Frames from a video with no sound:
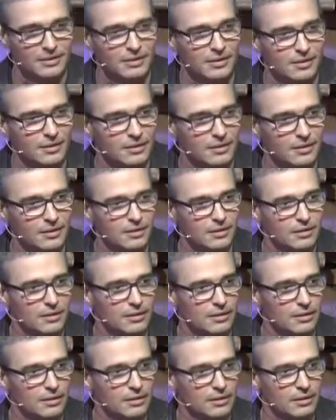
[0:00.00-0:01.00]

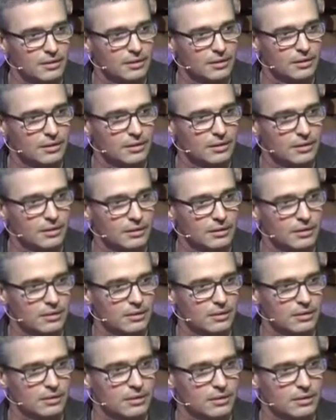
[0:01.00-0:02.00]

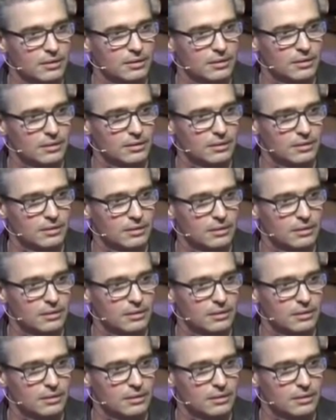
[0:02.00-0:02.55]
No one is speaking in this clip.